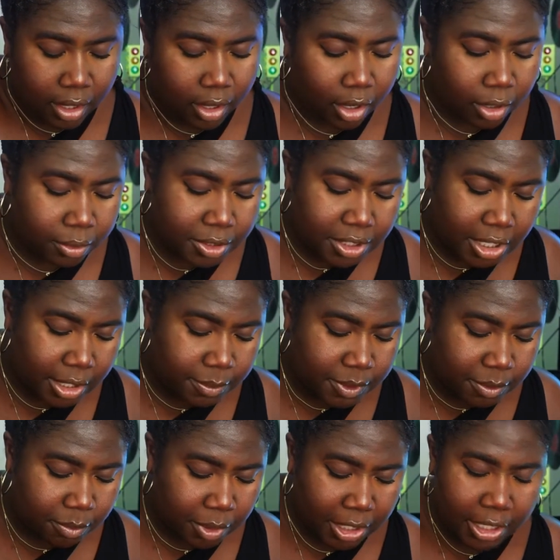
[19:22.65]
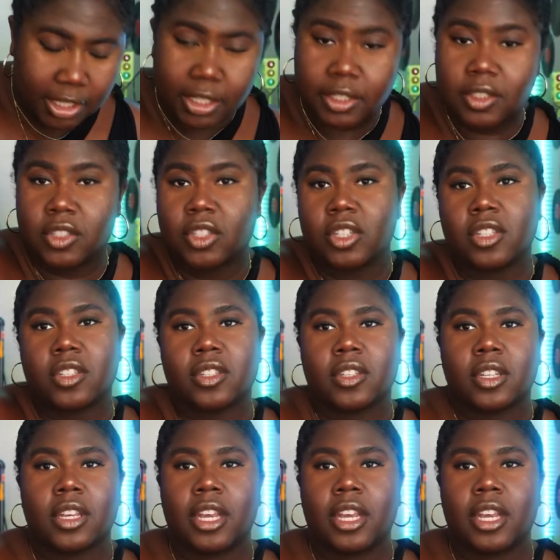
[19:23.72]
always keep some pens just in